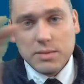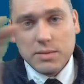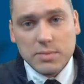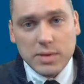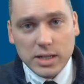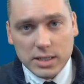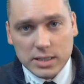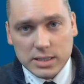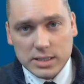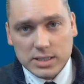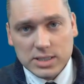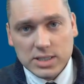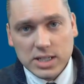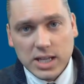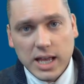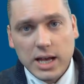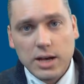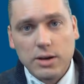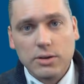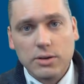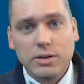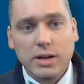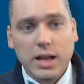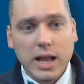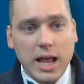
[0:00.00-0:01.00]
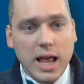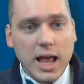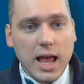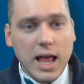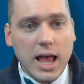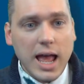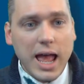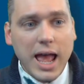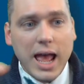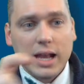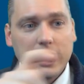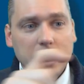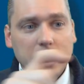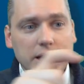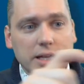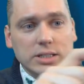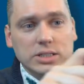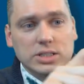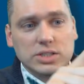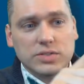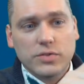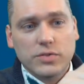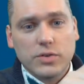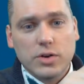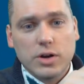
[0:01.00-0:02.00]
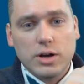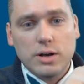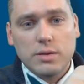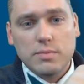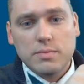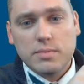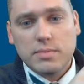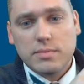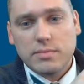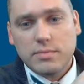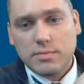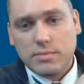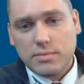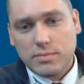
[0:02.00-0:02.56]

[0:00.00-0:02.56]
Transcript: email in this account and it's from,